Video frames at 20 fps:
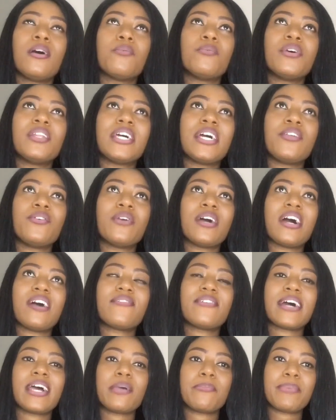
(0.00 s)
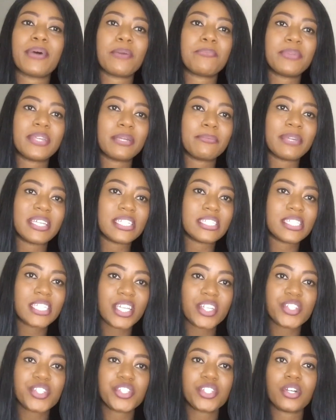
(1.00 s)
whether you have
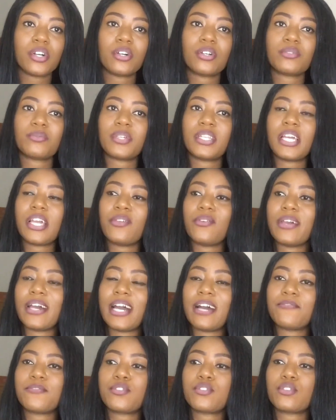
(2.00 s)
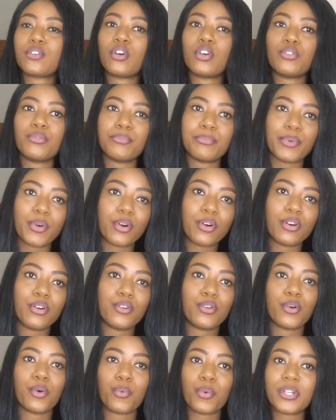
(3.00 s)
hyperpigmentation, whether you have
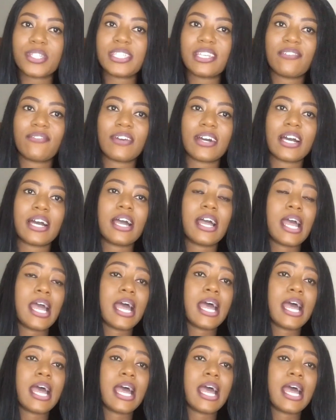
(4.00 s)
sunburn or whatever.